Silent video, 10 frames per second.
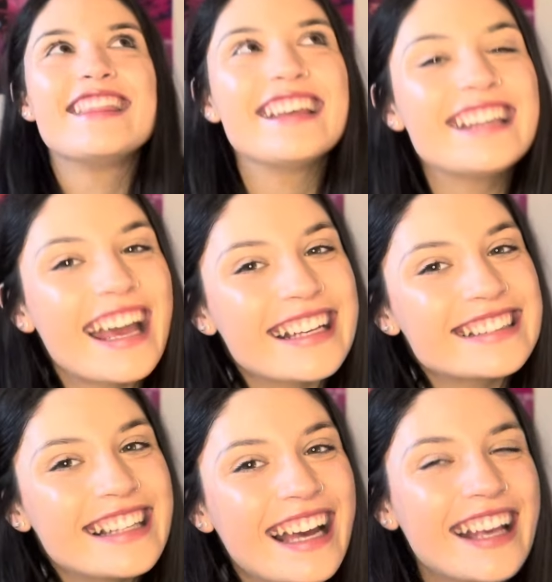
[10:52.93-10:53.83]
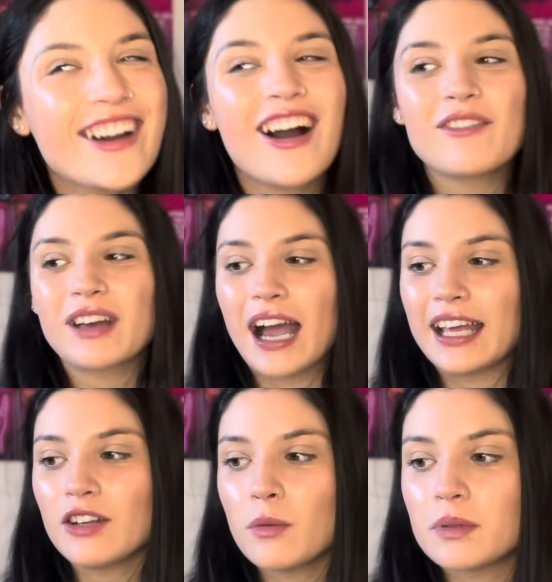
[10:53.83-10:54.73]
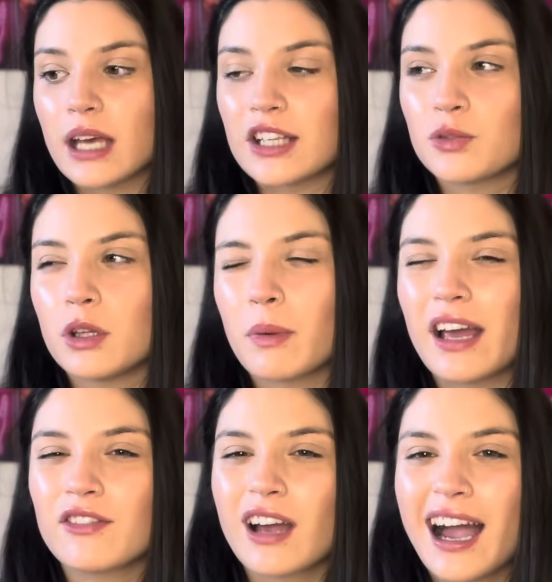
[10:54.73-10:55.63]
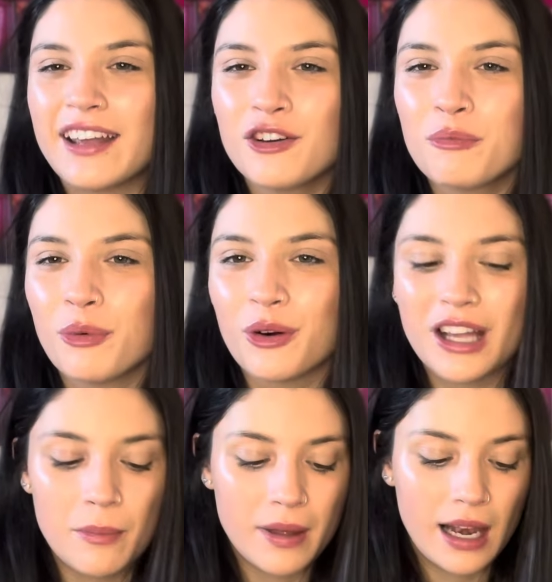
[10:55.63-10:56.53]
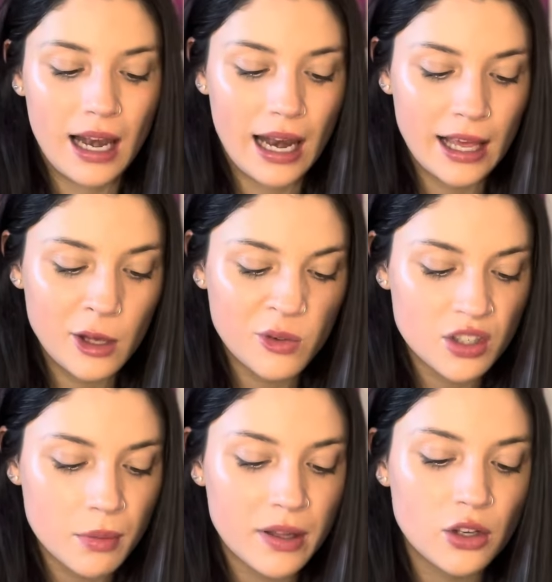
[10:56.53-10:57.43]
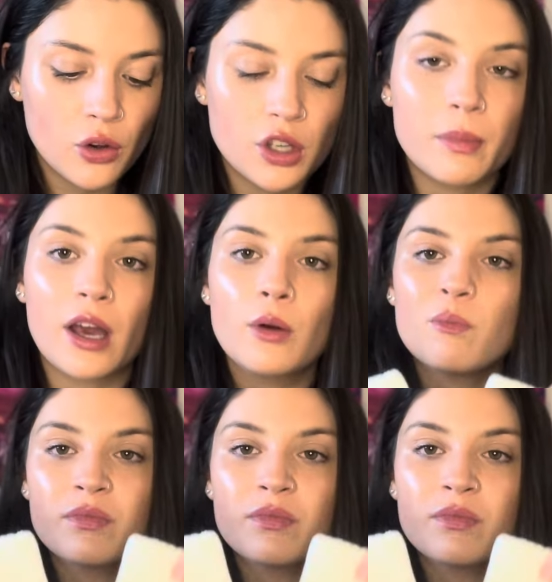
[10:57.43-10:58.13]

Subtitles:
The next thing I got, I'm kind of obsessed with, but I've kind of bought it a bit late, which I'm a bit annoyed about.